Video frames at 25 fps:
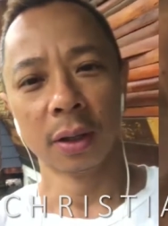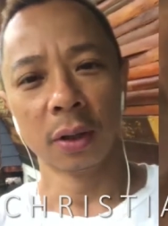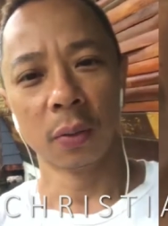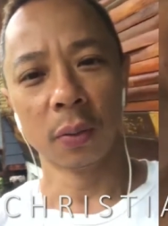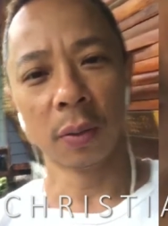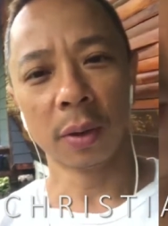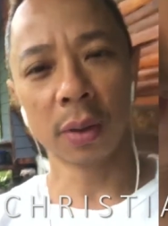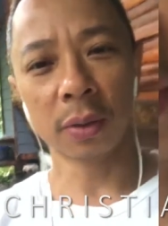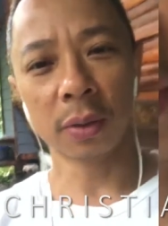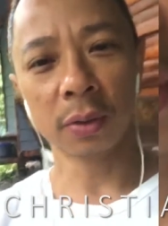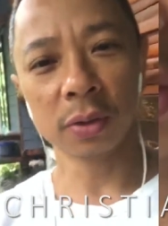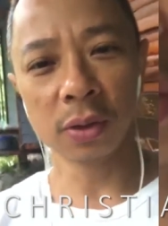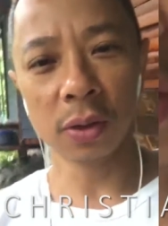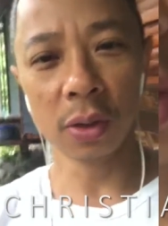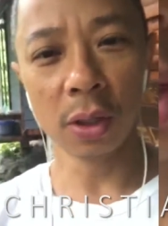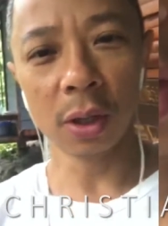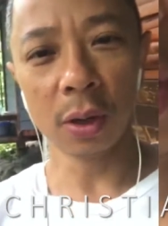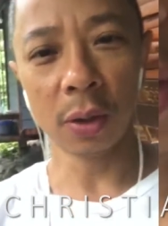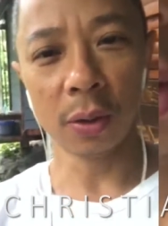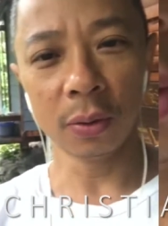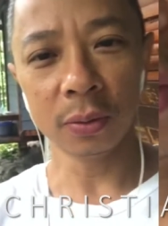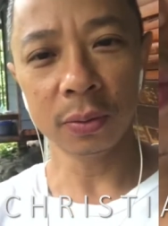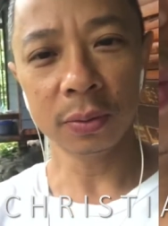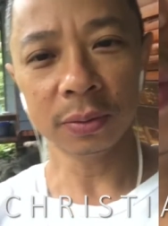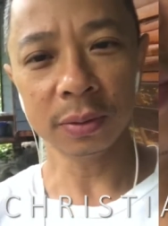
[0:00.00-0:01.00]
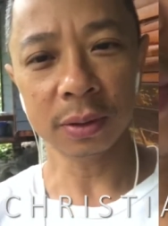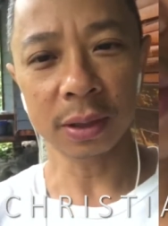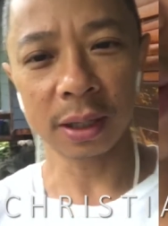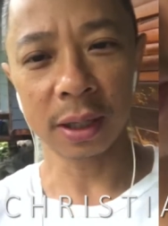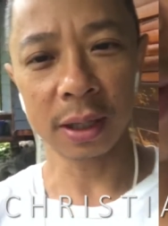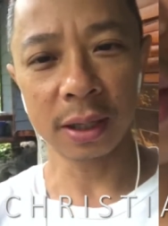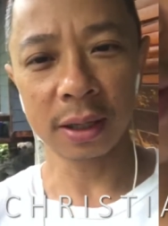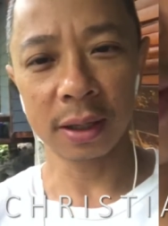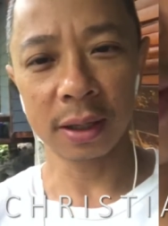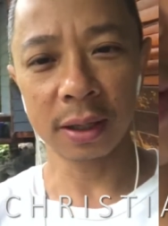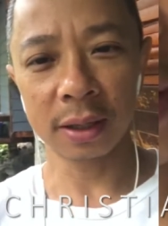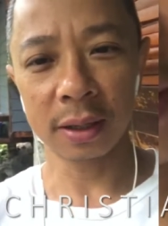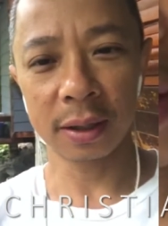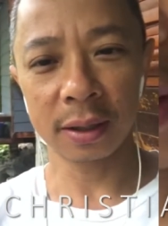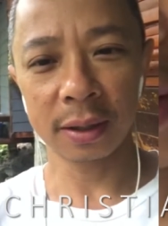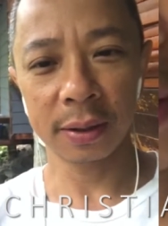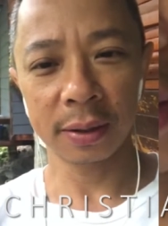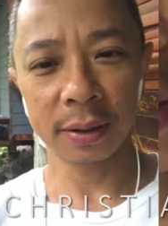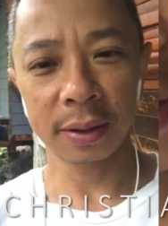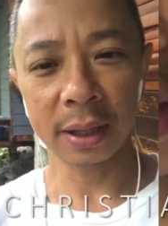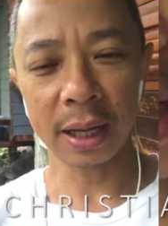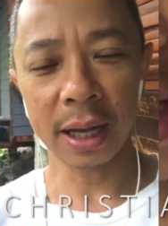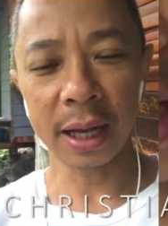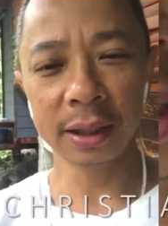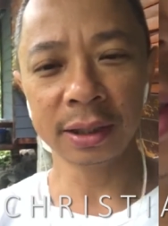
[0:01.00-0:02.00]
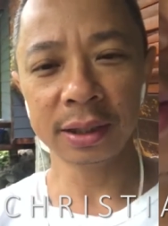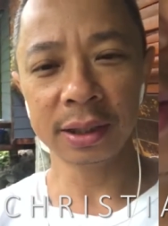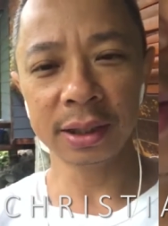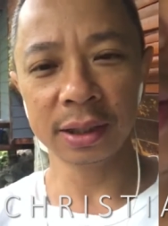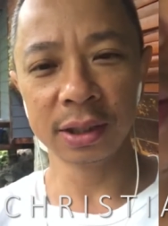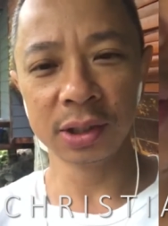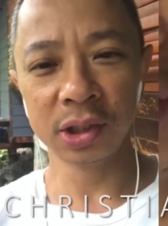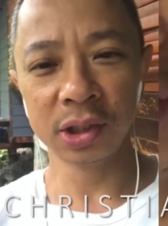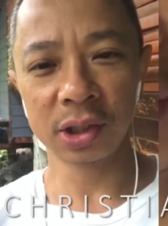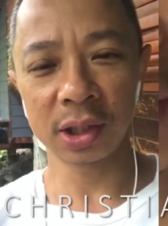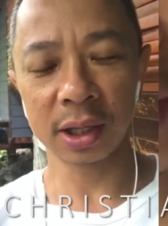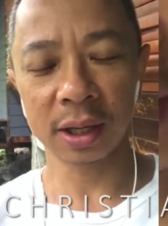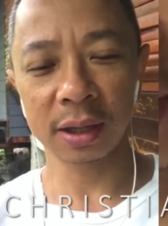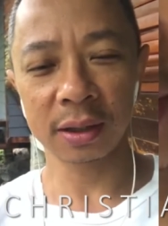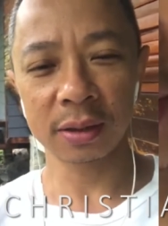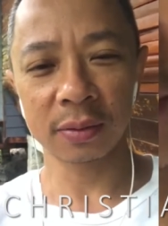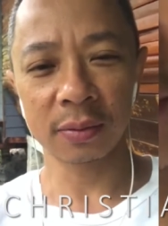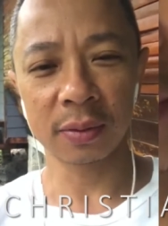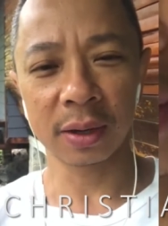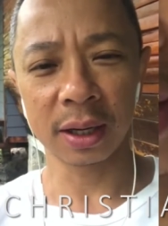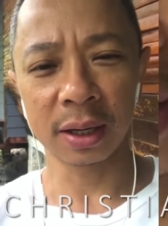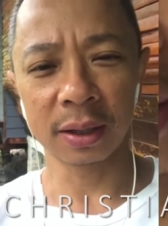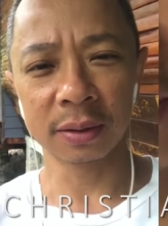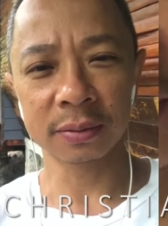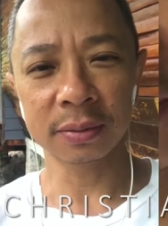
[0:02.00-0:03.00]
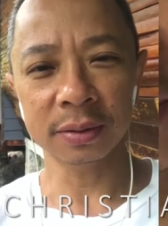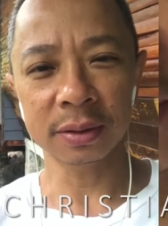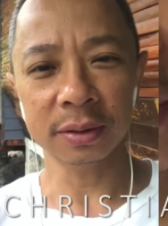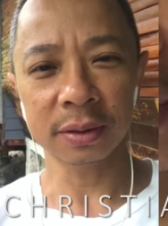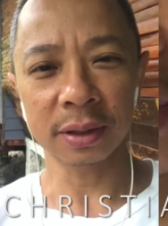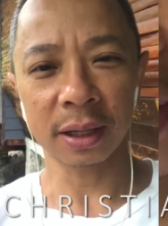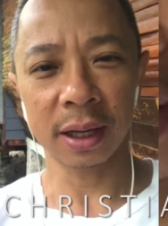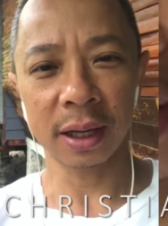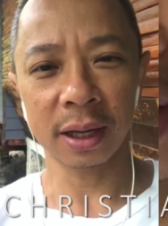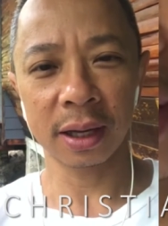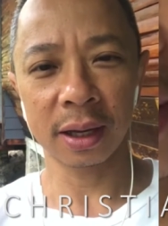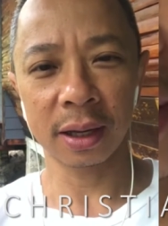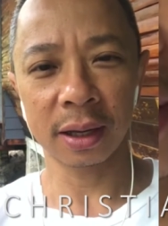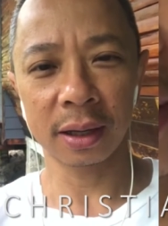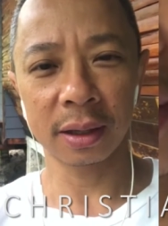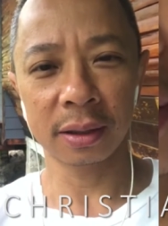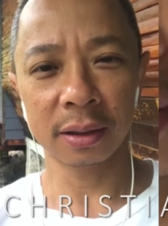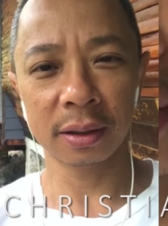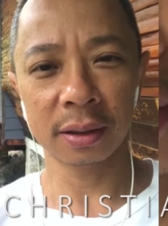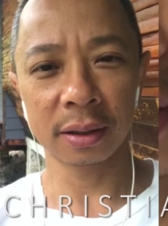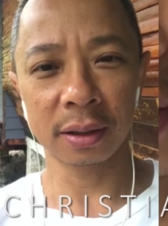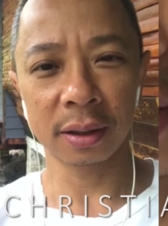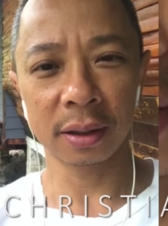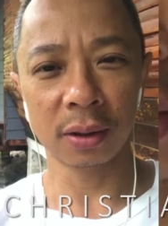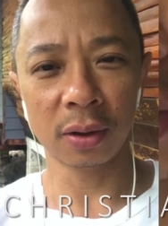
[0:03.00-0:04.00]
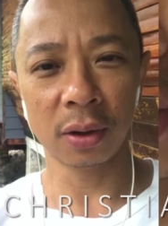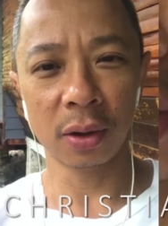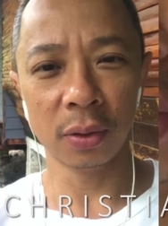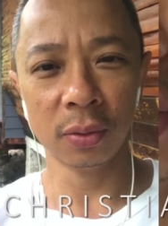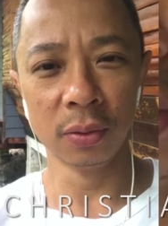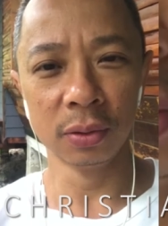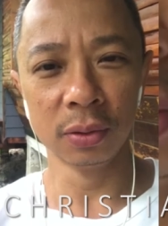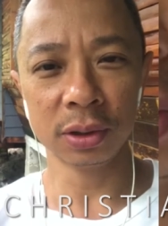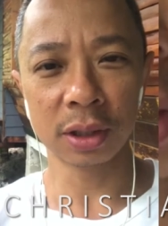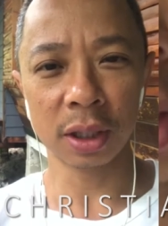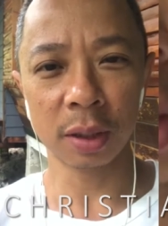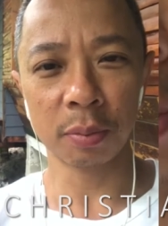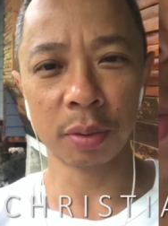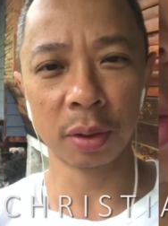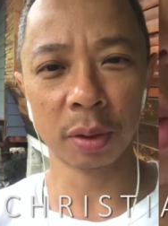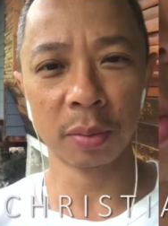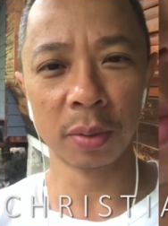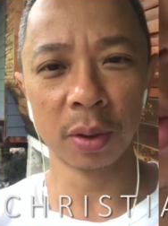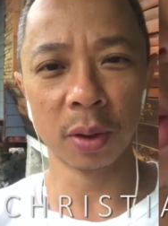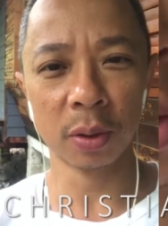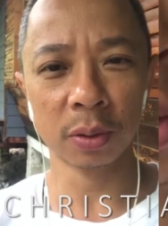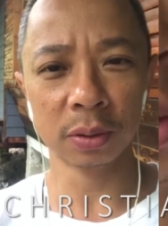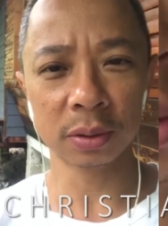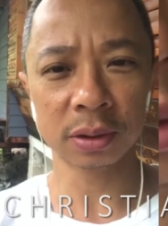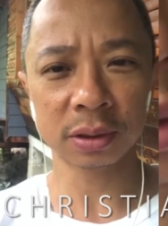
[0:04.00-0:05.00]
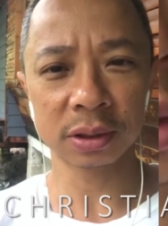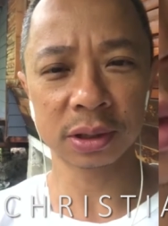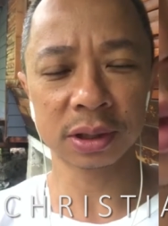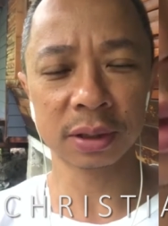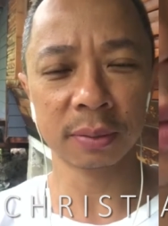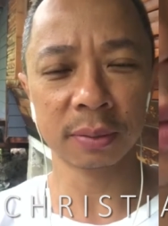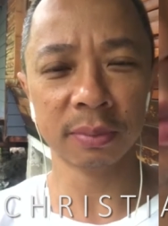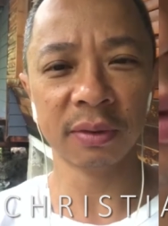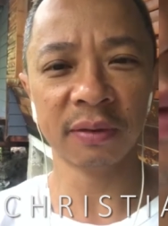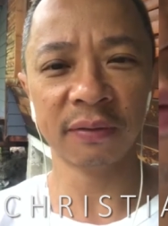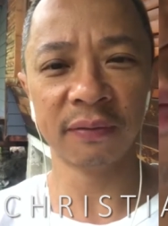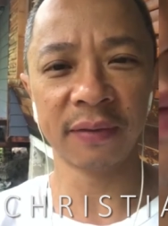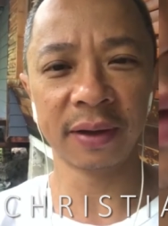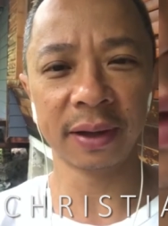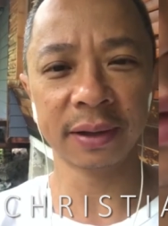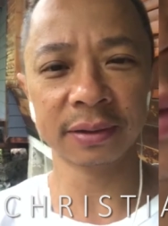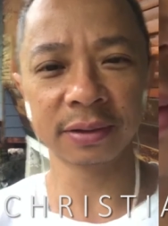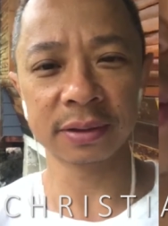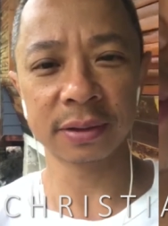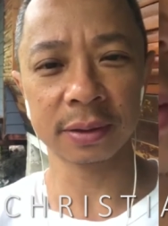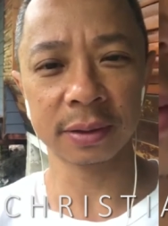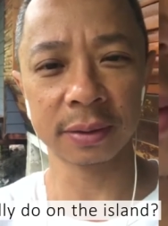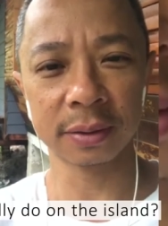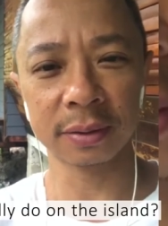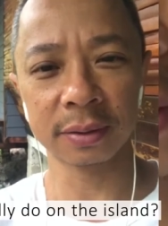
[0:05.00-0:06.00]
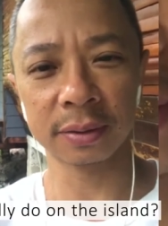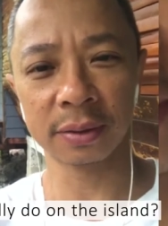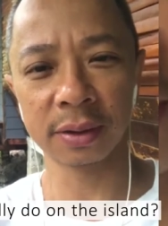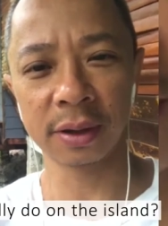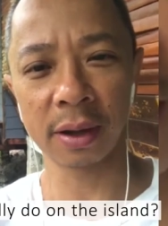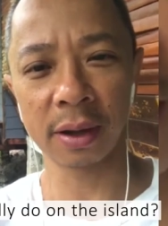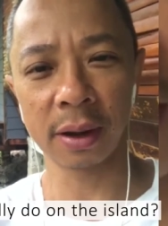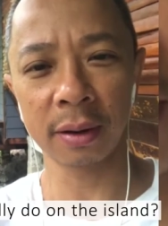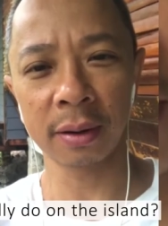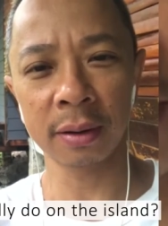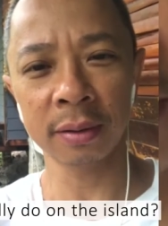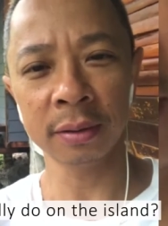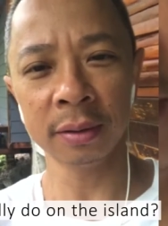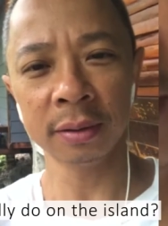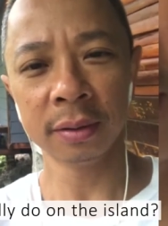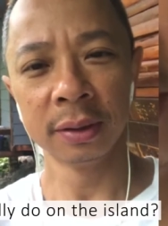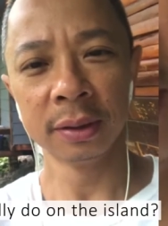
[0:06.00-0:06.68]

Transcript: Well, you know, uh, I D J around and uh, host and promote some events here and there.